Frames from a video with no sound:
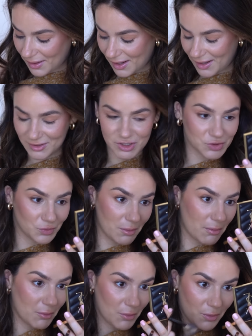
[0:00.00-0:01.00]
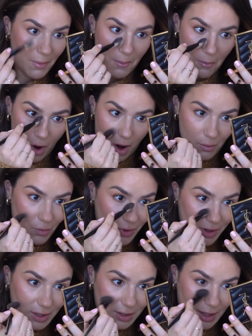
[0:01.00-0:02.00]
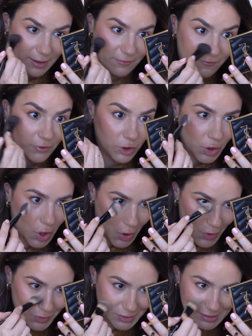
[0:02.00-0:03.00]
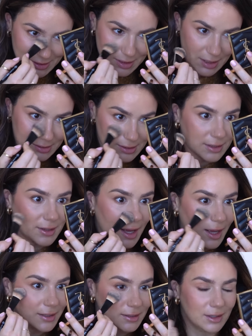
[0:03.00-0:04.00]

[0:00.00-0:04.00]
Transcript: I just remember my mom wearing like fur coats and things like that,